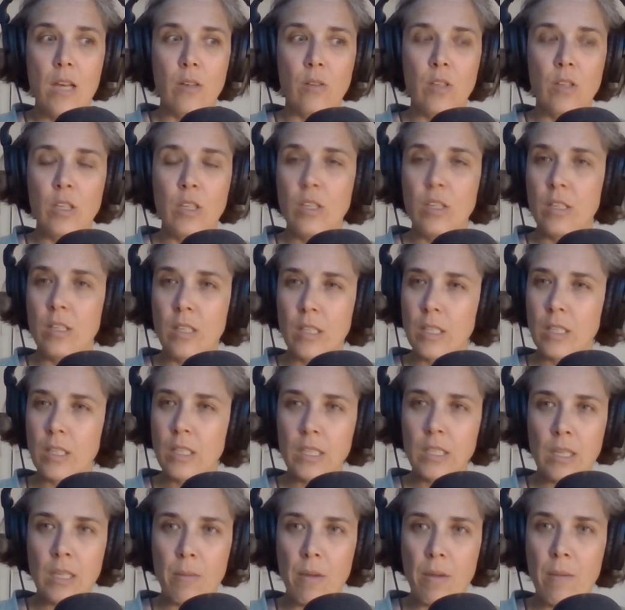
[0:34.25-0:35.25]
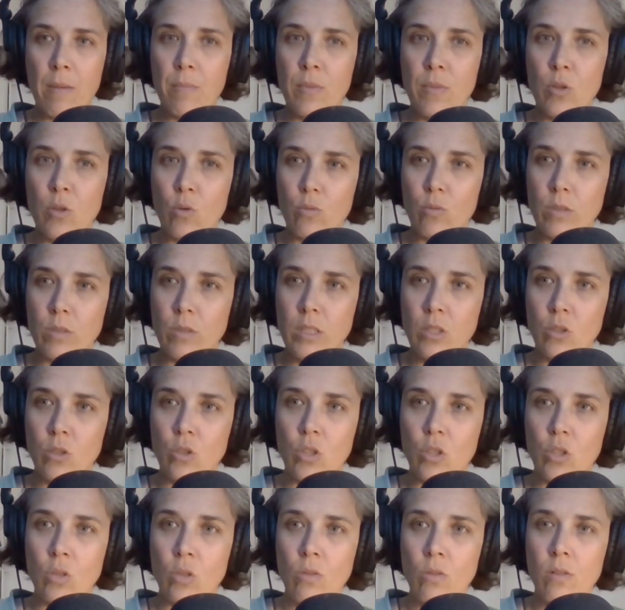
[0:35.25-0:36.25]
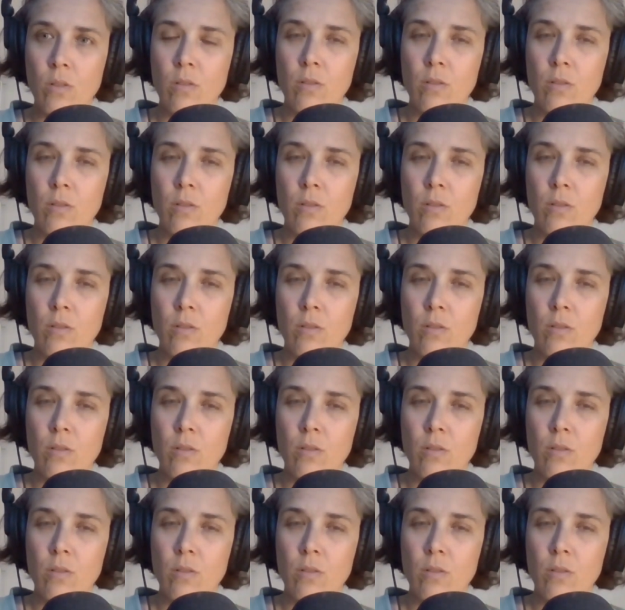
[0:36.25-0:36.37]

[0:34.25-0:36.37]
Did this come up in your research at all?